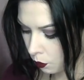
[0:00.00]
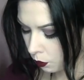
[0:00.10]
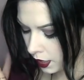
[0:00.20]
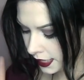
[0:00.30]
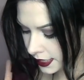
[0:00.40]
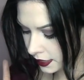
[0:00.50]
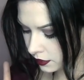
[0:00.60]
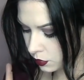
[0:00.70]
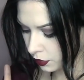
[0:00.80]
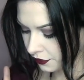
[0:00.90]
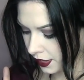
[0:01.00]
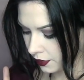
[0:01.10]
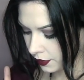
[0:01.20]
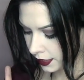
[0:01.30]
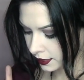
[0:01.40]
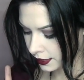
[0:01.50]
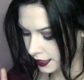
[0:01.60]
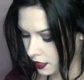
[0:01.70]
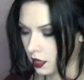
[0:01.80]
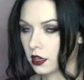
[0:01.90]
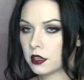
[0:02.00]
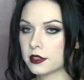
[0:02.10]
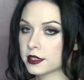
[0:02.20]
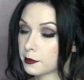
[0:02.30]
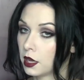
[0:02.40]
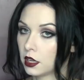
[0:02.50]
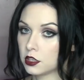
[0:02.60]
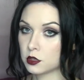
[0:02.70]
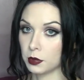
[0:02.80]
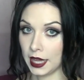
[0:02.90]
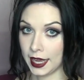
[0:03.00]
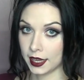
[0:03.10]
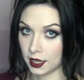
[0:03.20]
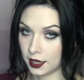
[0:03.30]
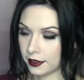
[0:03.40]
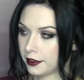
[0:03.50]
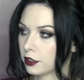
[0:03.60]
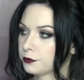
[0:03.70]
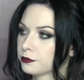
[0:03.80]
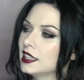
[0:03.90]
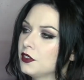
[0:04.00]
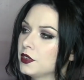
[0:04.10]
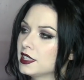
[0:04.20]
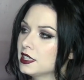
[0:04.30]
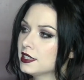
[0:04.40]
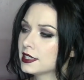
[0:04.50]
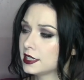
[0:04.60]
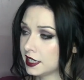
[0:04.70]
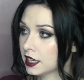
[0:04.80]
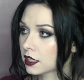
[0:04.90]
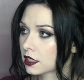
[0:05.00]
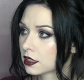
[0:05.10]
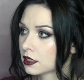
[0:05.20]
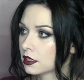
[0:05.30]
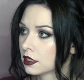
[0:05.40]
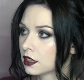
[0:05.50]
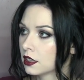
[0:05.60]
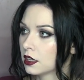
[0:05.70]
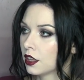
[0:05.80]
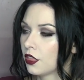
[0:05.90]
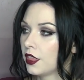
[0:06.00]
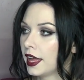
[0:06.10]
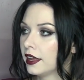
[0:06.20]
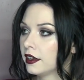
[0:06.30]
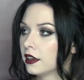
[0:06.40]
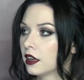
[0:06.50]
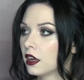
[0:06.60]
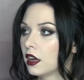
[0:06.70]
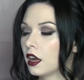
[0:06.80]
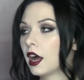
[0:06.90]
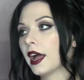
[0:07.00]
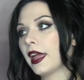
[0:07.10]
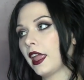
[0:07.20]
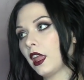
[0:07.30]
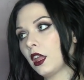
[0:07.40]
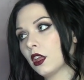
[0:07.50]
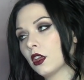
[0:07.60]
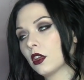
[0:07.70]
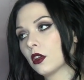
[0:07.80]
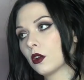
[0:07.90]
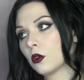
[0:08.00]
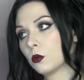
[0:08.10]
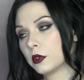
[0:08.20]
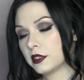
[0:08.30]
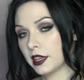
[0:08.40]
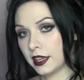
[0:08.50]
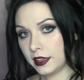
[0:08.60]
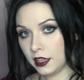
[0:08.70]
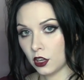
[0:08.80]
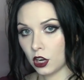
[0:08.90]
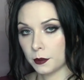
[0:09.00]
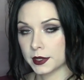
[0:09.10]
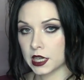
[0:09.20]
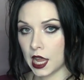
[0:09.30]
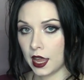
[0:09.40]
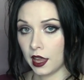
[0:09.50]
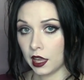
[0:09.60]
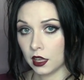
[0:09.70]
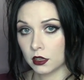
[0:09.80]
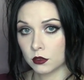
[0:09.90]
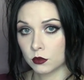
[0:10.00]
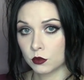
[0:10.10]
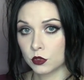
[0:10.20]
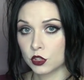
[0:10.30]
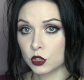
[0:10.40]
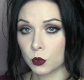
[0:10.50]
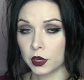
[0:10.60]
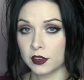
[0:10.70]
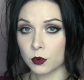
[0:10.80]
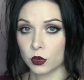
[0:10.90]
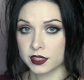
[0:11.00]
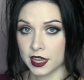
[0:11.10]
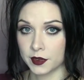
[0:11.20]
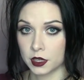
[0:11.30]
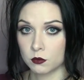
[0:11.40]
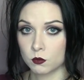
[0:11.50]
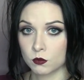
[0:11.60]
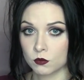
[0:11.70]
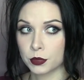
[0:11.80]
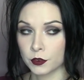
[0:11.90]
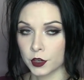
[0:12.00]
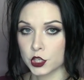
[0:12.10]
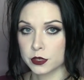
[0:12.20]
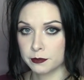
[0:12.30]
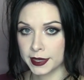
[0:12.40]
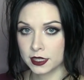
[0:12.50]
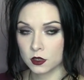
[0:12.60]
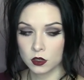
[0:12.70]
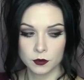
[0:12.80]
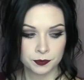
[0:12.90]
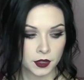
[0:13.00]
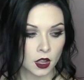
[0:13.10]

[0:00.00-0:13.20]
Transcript: What is your favorite non-smudge black eyeliner? If it's in a stick, then I would say the Urban Decay 24/7 Perversion Pencil,